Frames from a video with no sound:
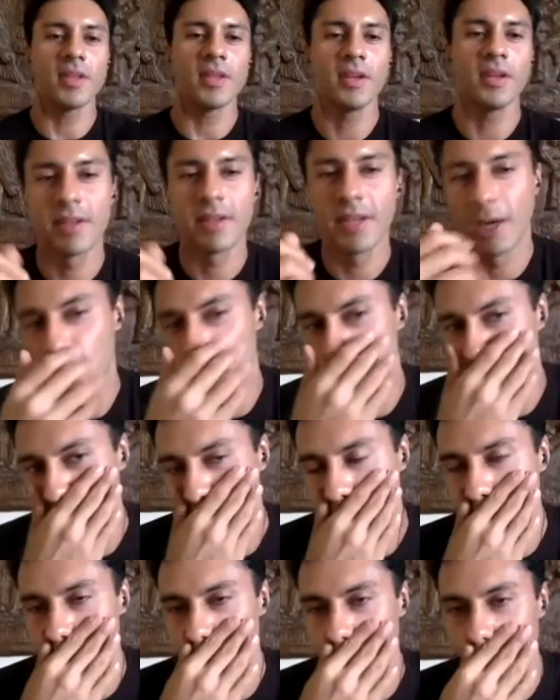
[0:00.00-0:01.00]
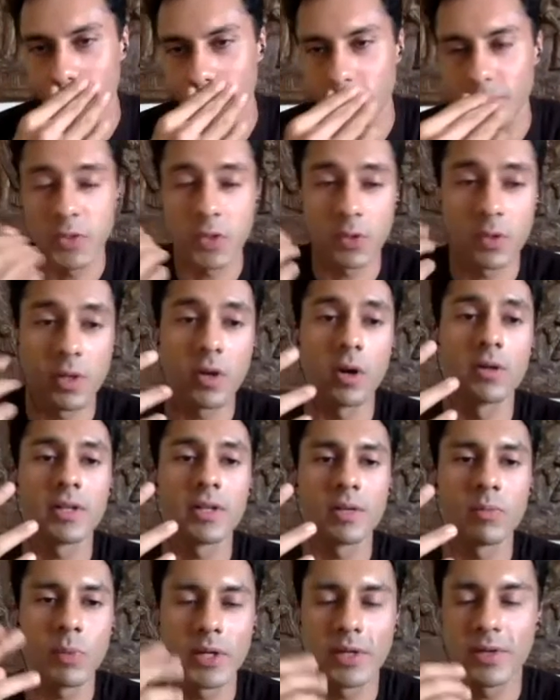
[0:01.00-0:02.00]
now, where were we? So the
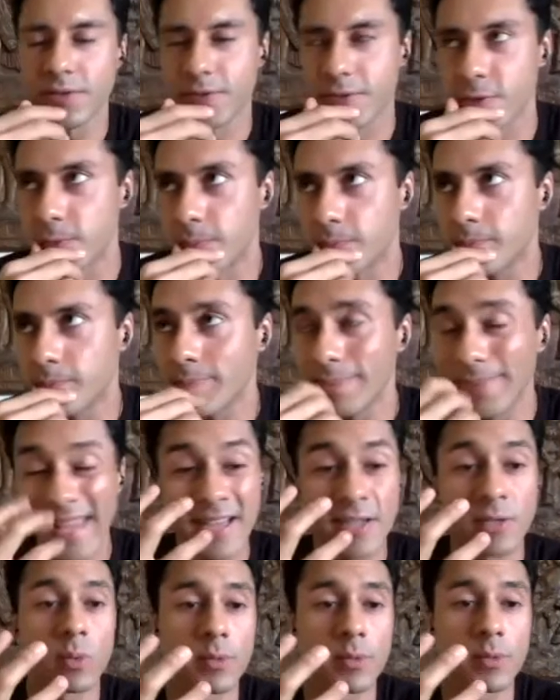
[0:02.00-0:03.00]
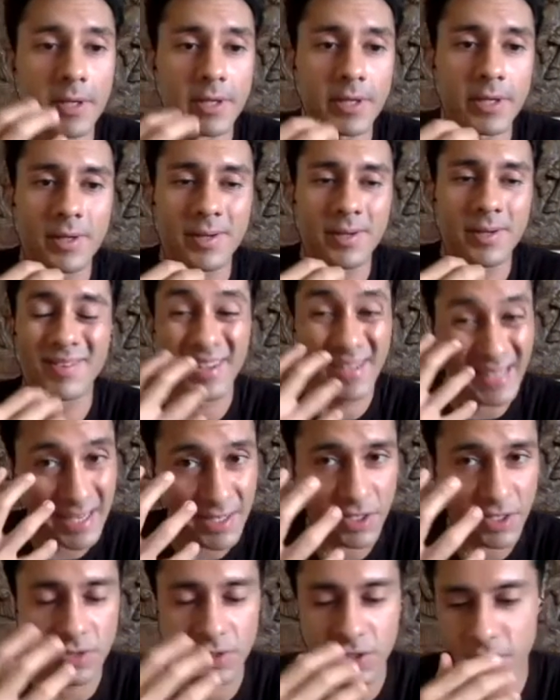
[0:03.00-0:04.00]
content we consume. Next would be
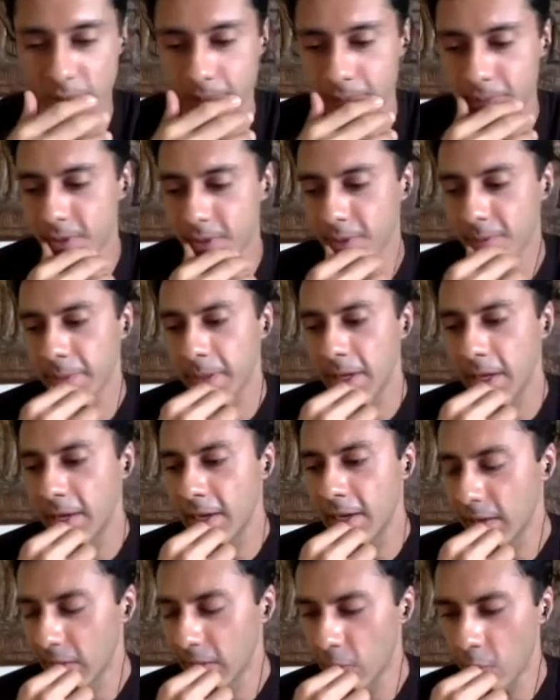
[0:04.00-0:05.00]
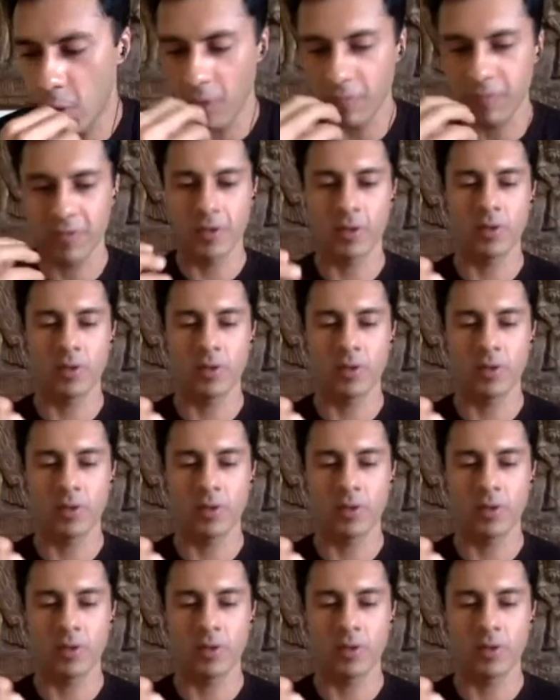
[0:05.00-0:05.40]
relationships. Now, often